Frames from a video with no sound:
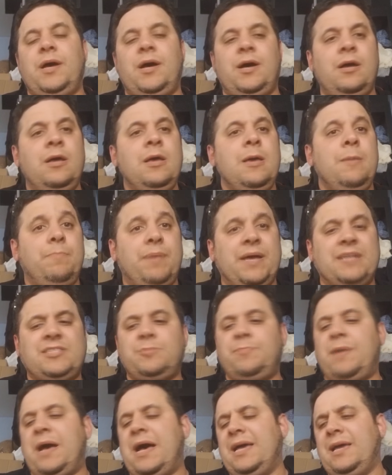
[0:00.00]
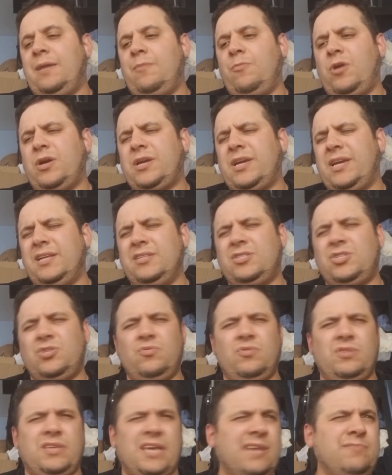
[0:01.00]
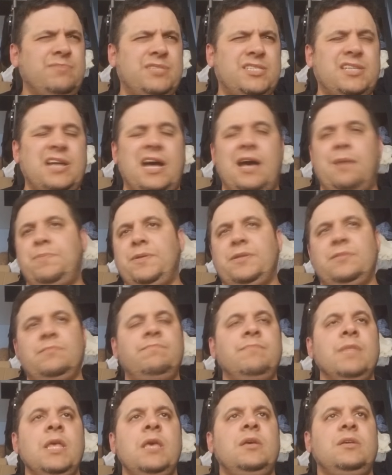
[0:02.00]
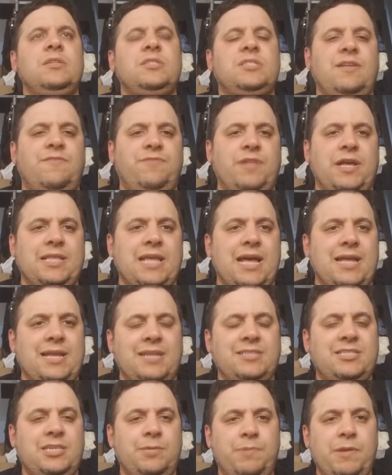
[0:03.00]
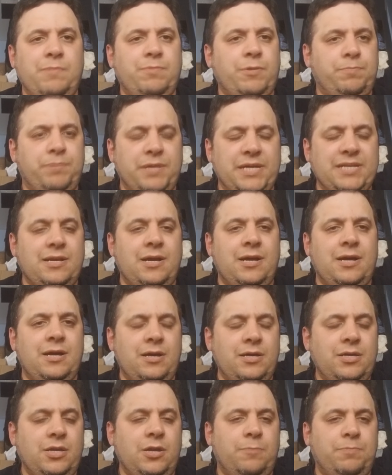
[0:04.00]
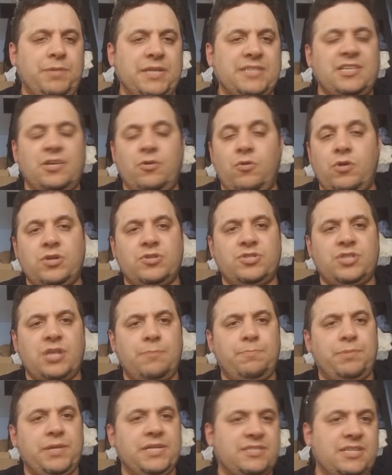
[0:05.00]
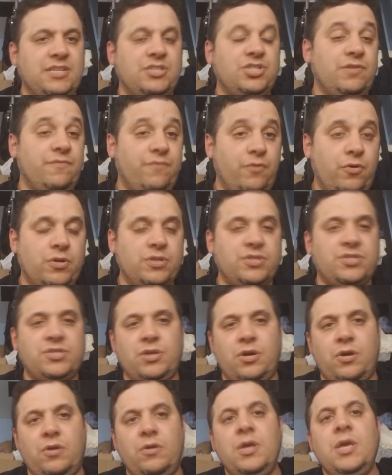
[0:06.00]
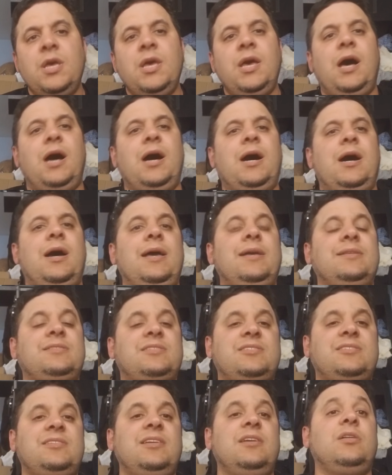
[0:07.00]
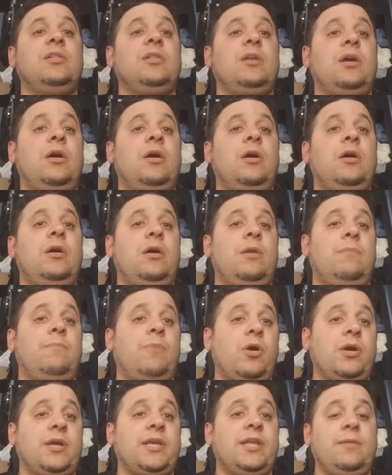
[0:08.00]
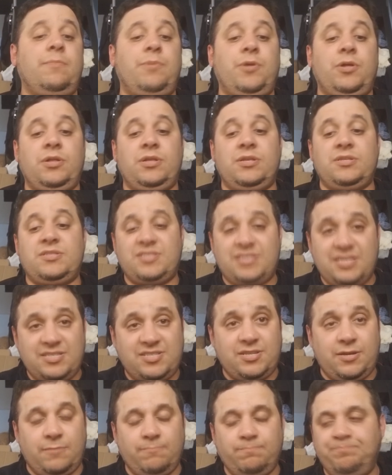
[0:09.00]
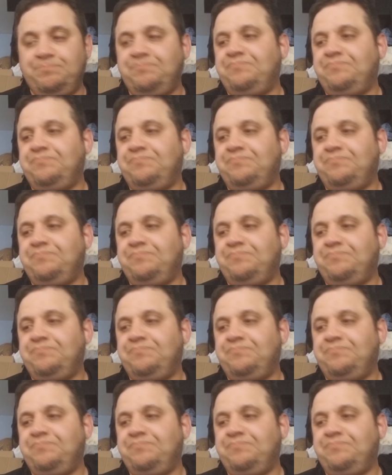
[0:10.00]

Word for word: uh, Best Buy, I'm walking into GameStop and stuff like that, and I see people play, you know, placing orders on PlayStation 4s. So it's still a marketable system.